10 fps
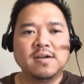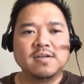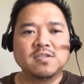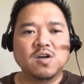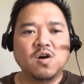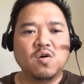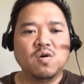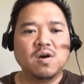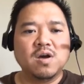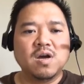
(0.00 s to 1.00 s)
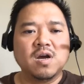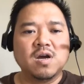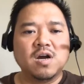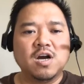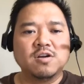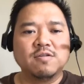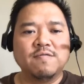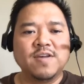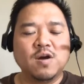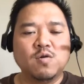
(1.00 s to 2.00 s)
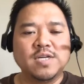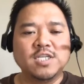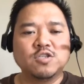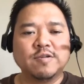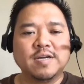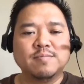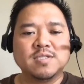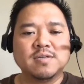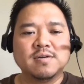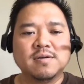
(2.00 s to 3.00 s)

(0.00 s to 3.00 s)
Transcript: So under VOD streams,